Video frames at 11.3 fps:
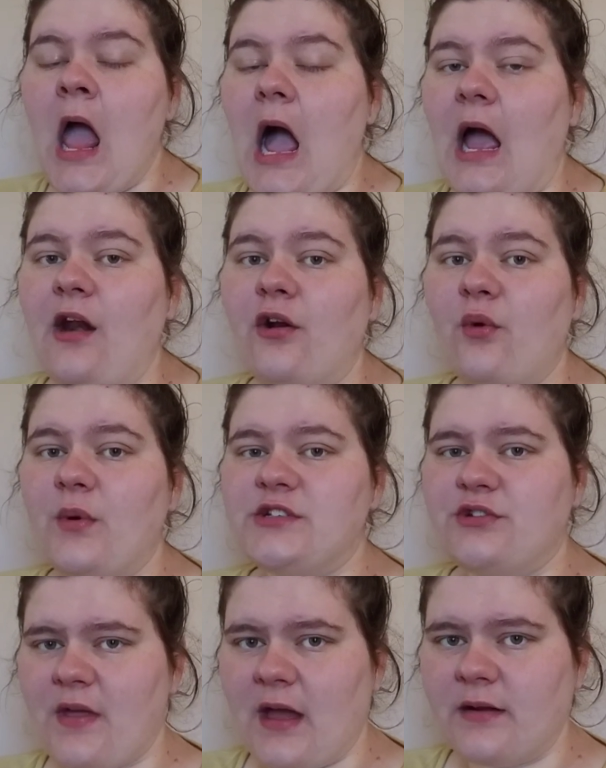I don't always
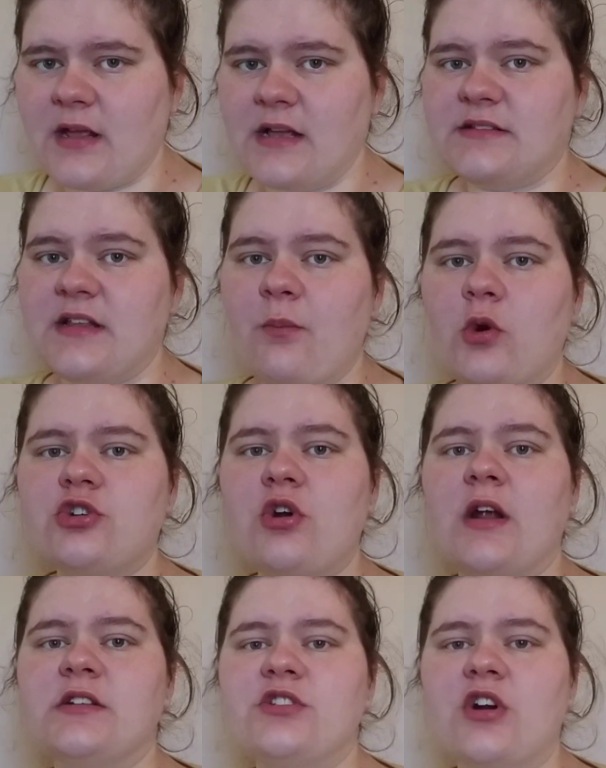do that because the
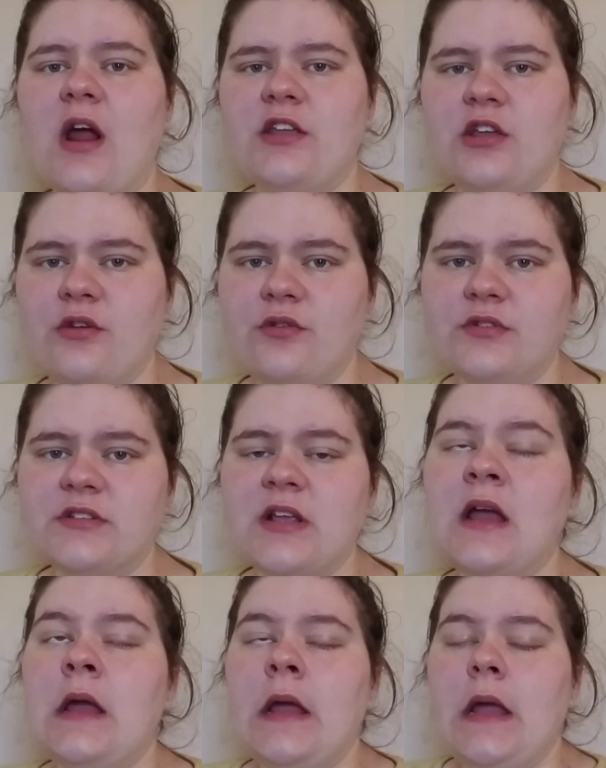moisturizer I use
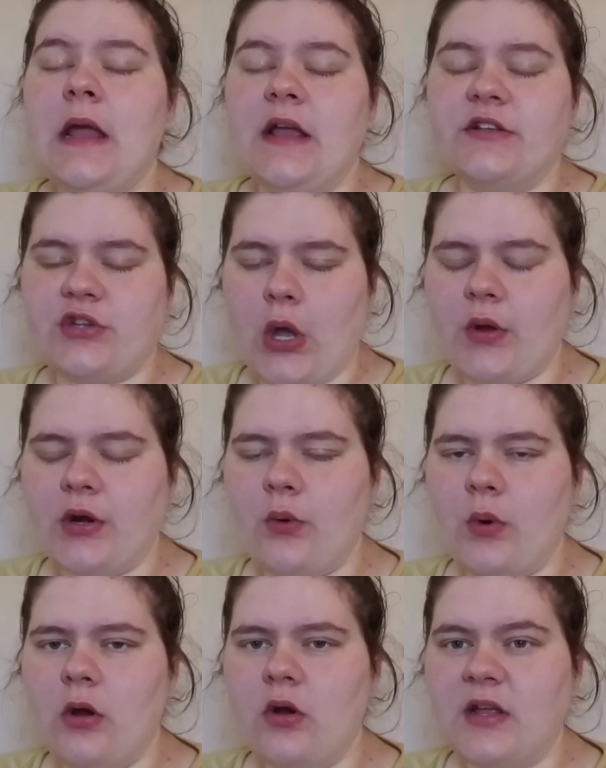is coconut
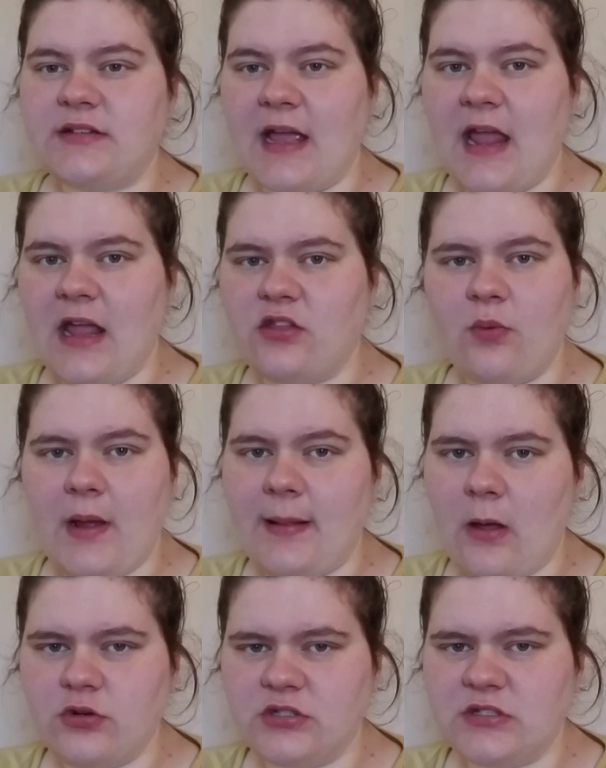oil, because I hate the way
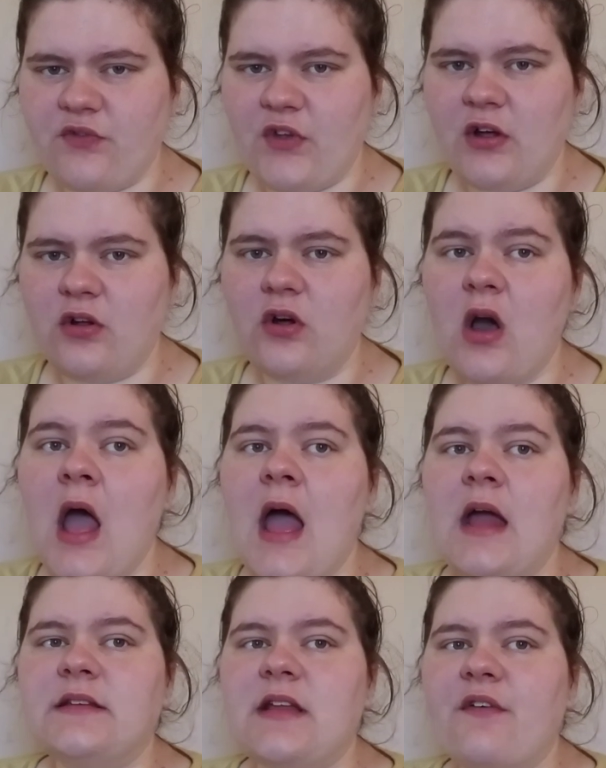lotions feel.
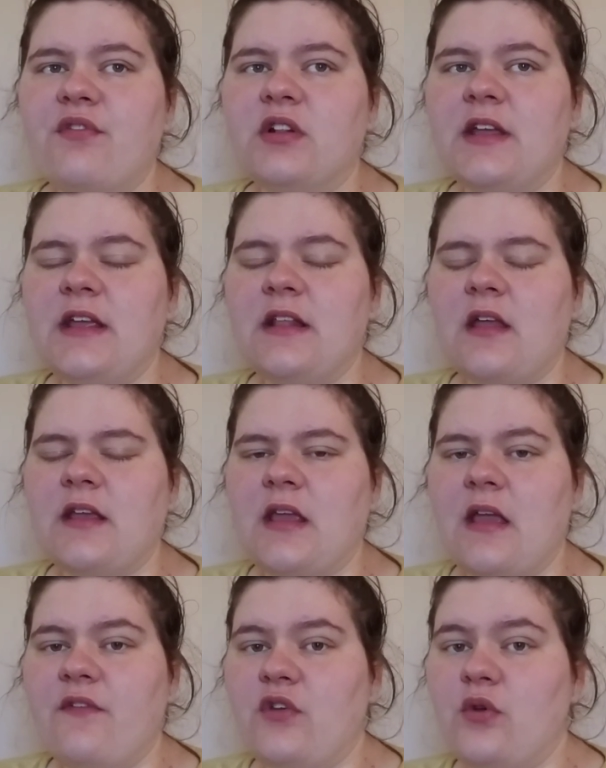Definitely, like,
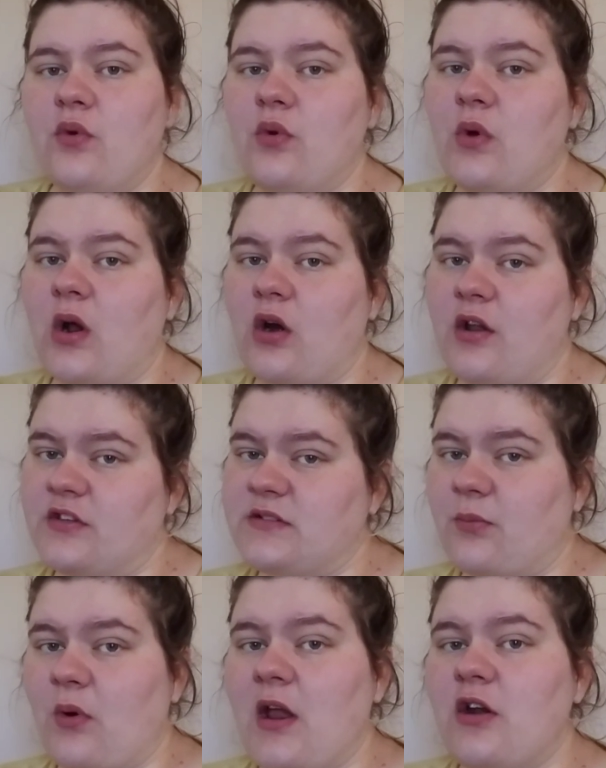if you are in
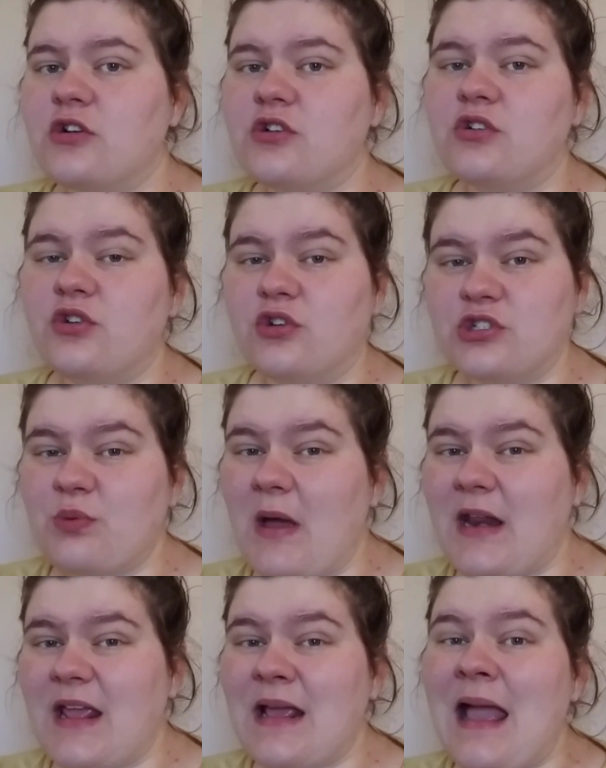some rain or you're
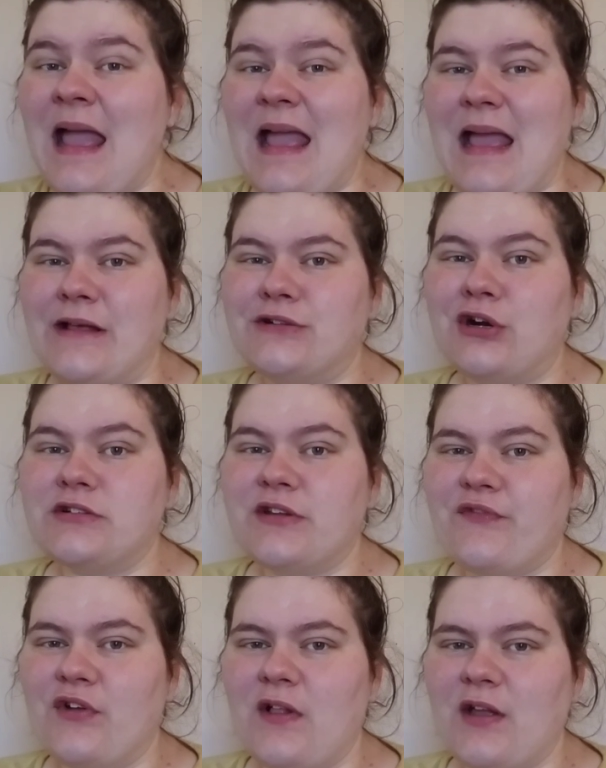sweating, it starts to
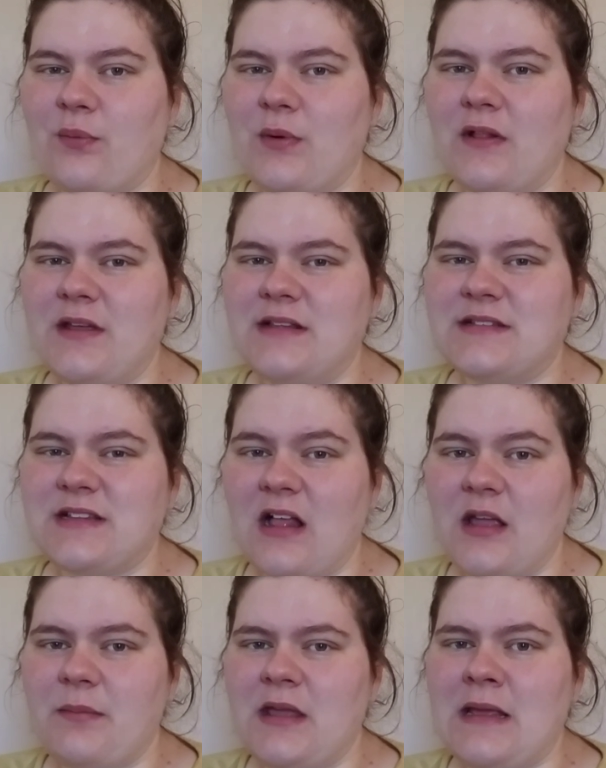feel like really
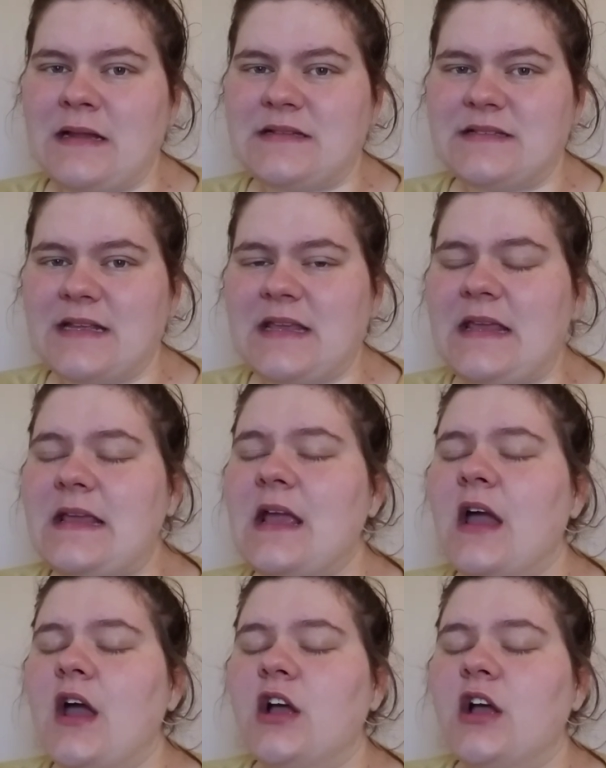slimy and sticky.